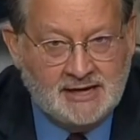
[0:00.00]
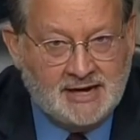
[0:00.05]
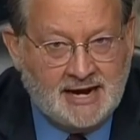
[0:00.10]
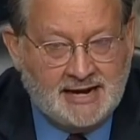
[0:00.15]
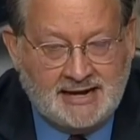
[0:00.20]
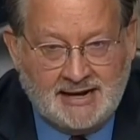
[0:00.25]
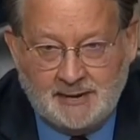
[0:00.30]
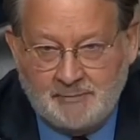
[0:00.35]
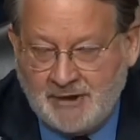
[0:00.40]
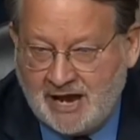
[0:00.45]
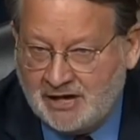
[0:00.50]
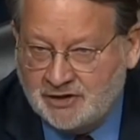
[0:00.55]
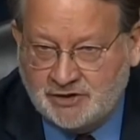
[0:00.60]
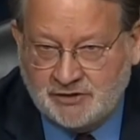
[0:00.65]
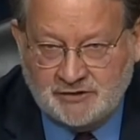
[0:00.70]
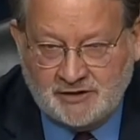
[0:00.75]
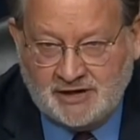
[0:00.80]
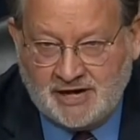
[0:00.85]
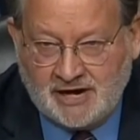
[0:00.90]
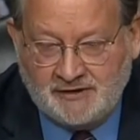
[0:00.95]
I can
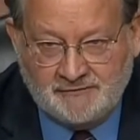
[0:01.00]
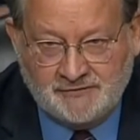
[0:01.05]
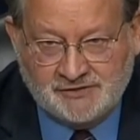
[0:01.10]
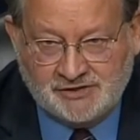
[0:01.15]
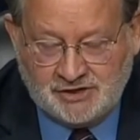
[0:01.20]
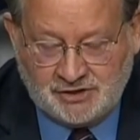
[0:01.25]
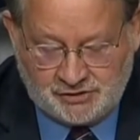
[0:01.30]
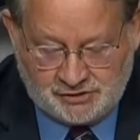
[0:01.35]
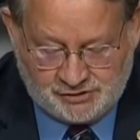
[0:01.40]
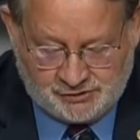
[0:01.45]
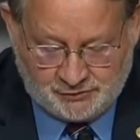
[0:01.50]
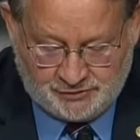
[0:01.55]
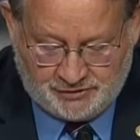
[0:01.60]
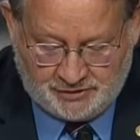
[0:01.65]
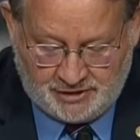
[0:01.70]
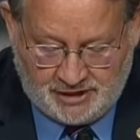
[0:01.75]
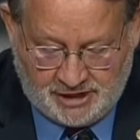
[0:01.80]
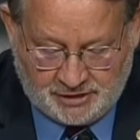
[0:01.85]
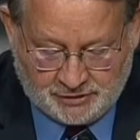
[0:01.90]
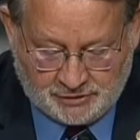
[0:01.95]
imagine the conversations with
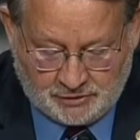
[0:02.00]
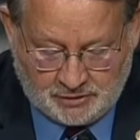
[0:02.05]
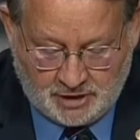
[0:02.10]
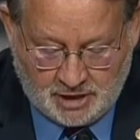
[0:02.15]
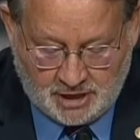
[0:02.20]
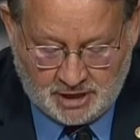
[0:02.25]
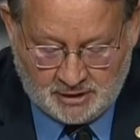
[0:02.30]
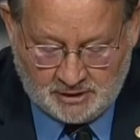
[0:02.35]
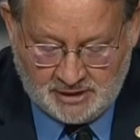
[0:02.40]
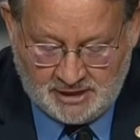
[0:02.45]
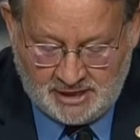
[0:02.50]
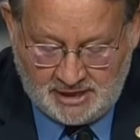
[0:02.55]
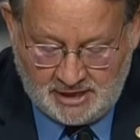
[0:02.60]
the National Guard.